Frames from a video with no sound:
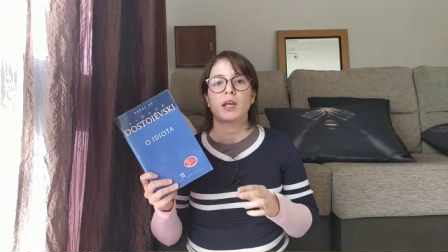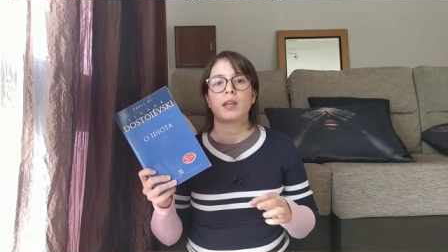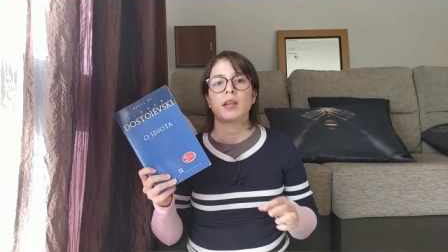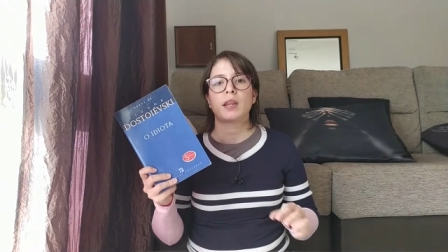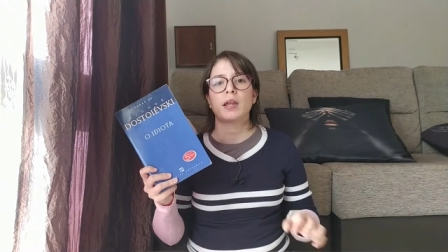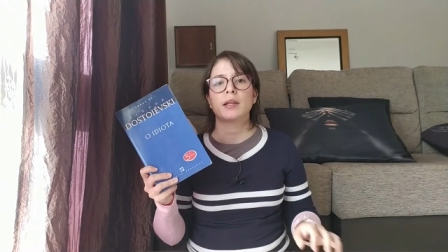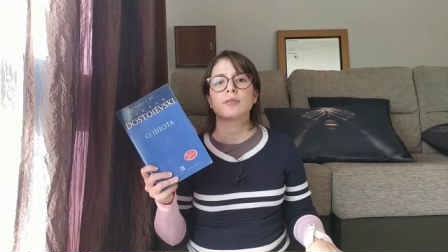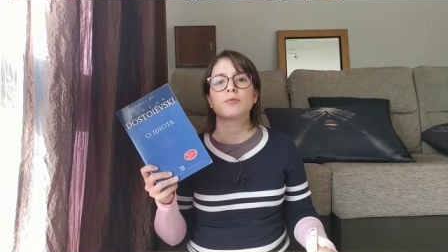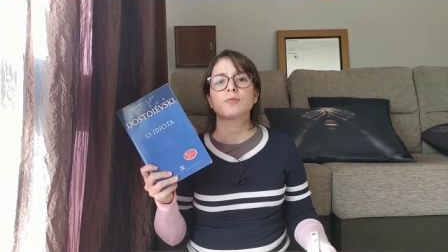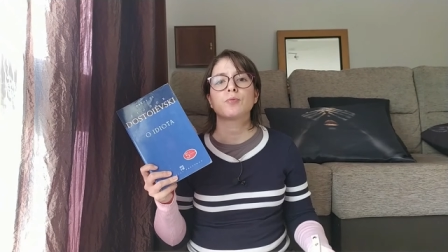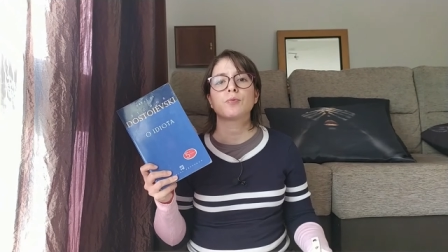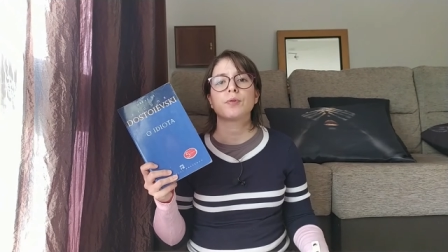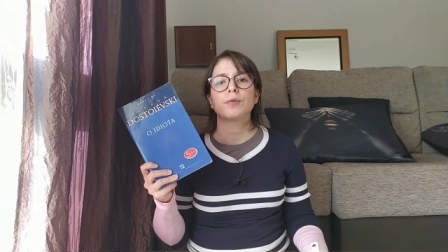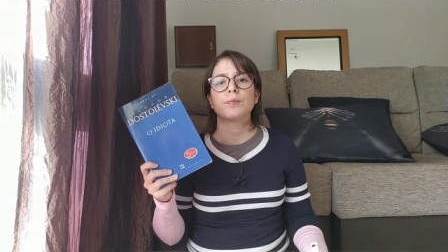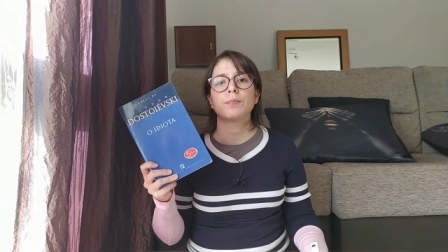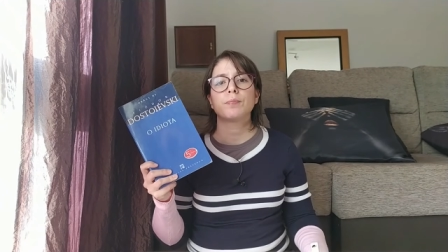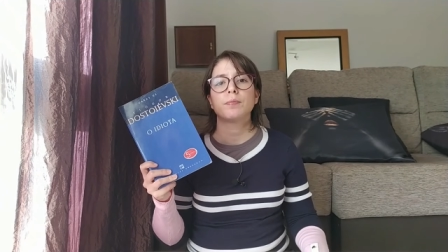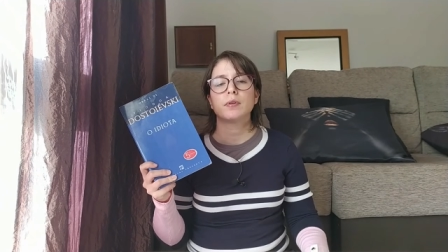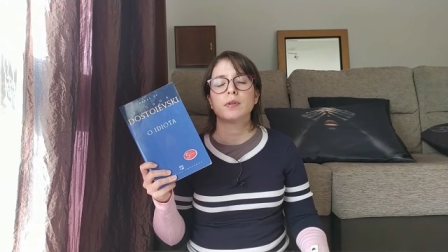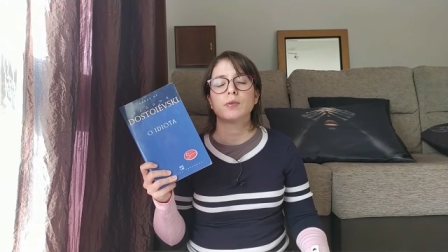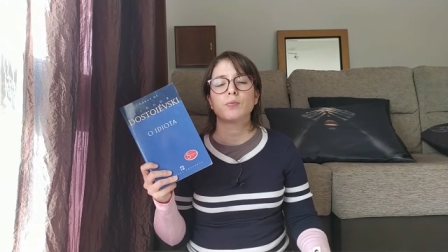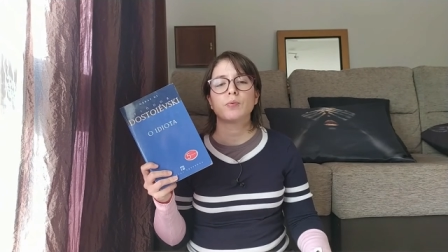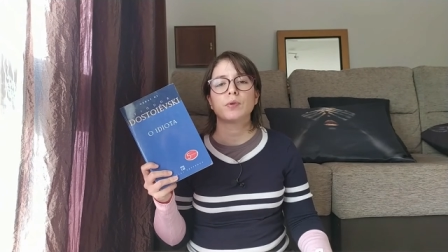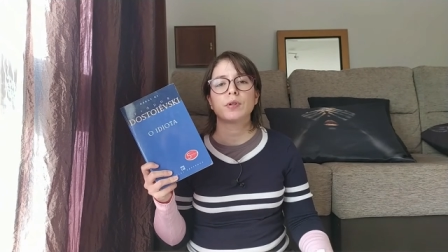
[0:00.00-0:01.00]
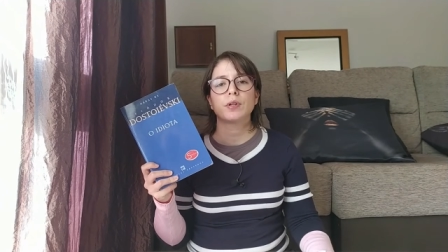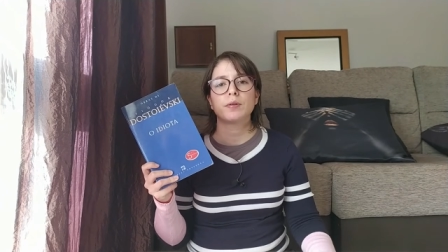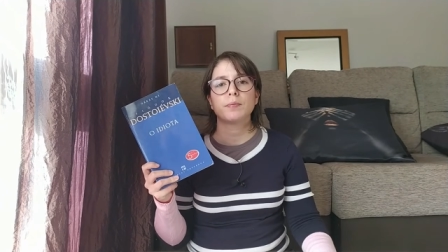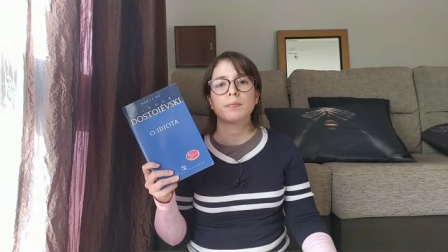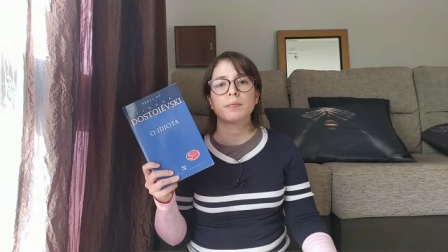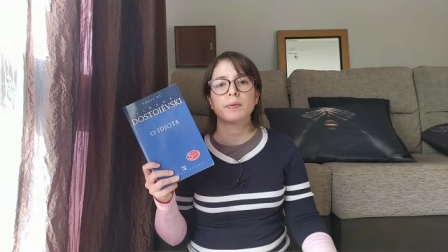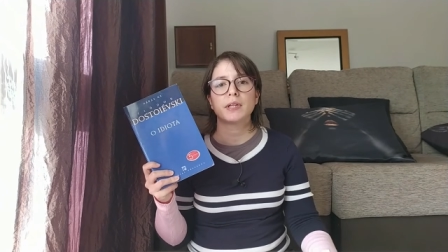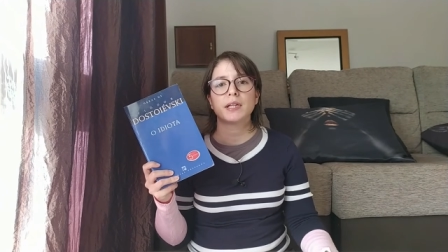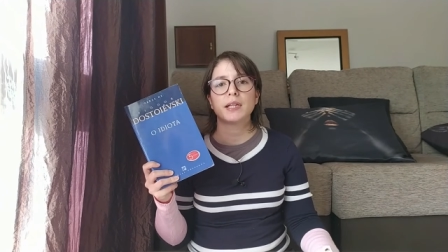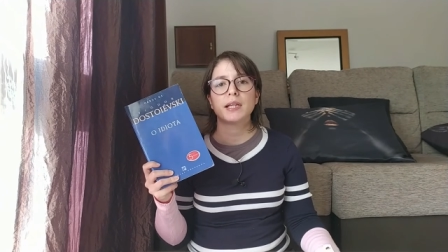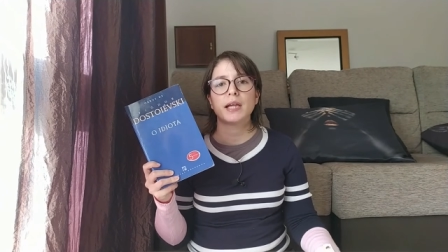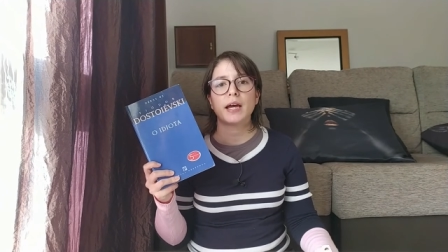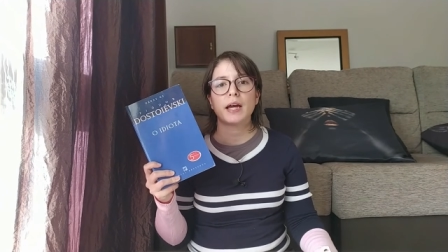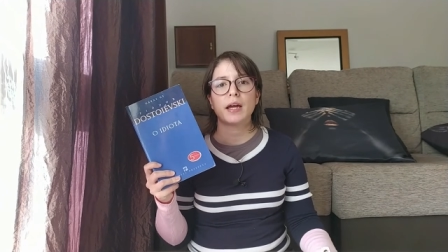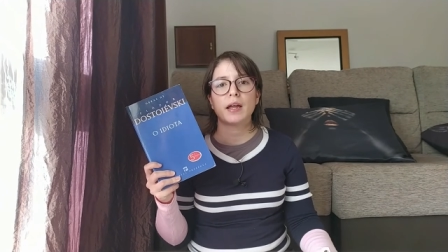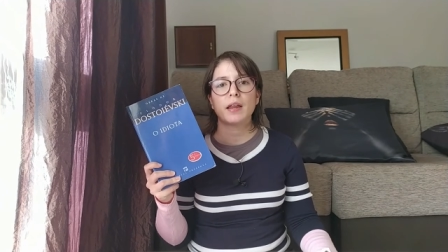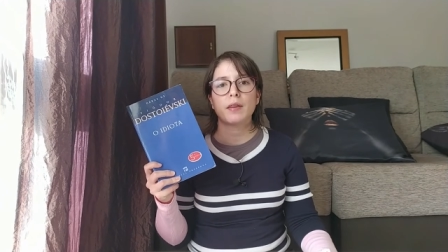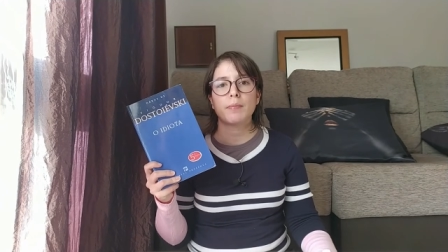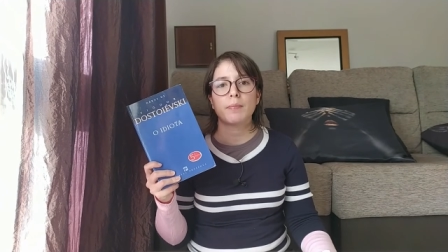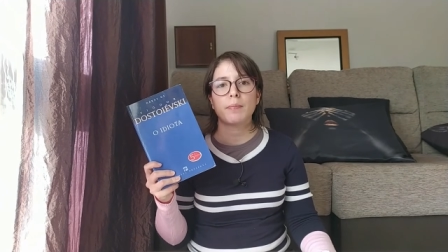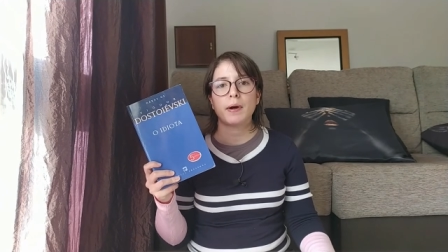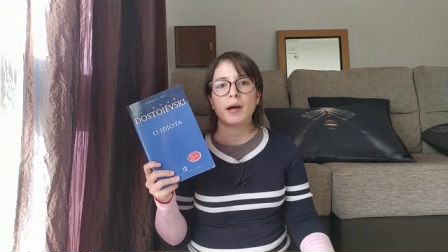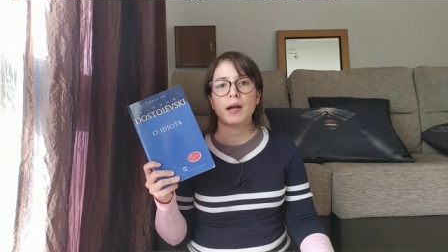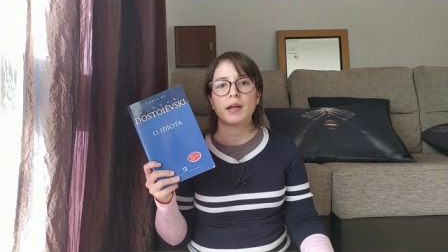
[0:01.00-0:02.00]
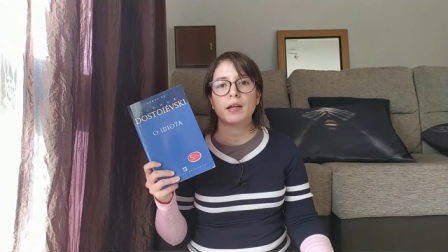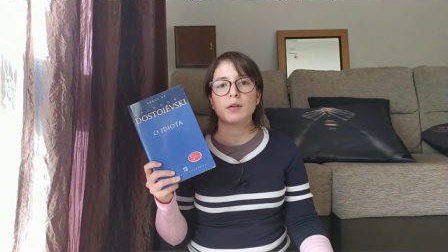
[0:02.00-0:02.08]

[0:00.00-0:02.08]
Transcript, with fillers: that will be led by